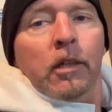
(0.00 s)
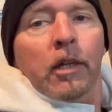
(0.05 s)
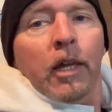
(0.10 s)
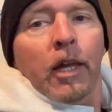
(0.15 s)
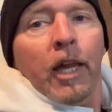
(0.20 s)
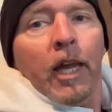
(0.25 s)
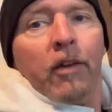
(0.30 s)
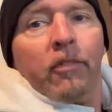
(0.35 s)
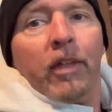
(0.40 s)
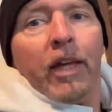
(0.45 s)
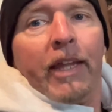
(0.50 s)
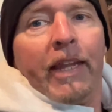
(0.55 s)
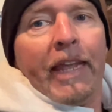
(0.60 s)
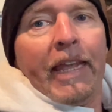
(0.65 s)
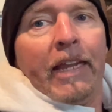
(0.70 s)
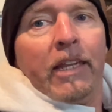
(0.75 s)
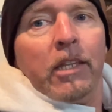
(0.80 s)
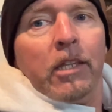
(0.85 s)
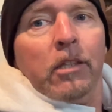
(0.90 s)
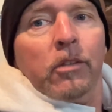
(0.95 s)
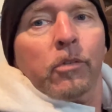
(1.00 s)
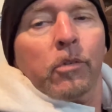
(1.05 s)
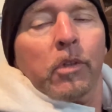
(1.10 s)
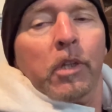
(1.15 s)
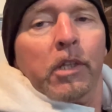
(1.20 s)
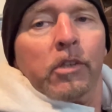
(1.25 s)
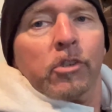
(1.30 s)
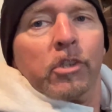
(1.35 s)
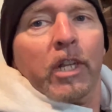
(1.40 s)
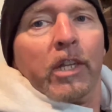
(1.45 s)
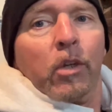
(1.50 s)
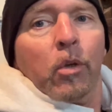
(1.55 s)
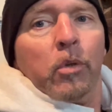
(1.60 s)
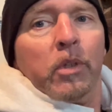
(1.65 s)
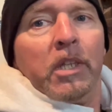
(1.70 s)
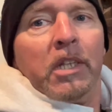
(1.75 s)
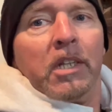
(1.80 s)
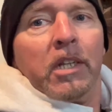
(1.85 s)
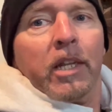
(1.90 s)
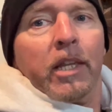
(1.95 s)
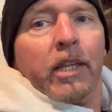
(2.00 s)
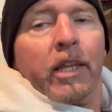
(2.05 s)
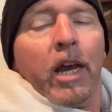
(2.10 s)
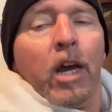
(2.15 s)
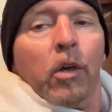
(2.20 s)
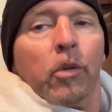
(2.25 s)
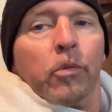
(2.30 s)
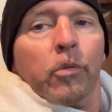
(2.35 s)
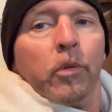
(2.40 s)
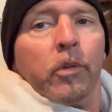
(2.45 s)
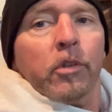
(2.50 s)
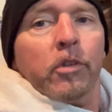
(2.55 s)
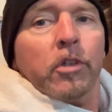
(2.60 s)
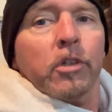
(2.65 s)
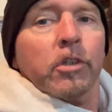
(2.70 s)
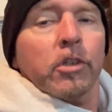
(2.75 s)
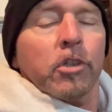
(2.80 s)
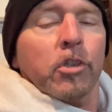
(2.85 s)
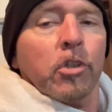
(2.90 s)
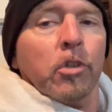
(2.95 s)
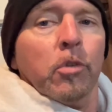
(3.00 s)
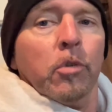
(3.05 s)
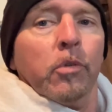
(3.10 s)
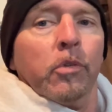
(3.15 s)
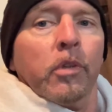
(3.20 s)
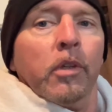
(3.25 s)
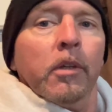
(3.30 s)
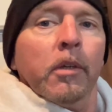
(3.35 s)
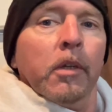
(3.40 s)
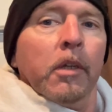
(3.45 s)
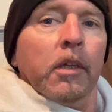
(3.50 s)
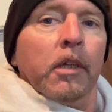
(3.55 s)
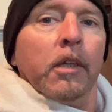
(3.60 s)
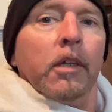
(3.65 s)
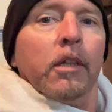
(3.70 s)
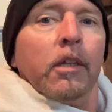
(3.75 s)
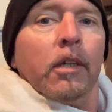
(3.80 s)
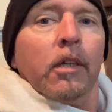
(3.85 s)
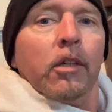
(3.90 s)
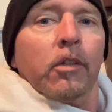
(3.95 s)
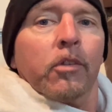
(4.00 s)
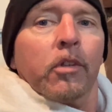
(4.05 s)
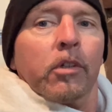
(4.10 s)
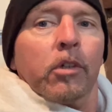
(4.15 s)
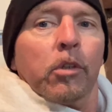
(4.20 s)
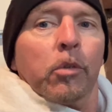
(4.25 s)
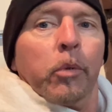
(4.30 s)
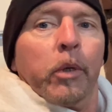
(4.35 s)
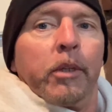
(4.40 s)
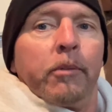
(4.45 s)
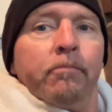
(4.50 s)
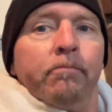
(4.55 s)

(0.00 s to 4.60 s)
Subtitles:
have that handy so that you're not going in and out of the house with your dirty shoes. It's a good one.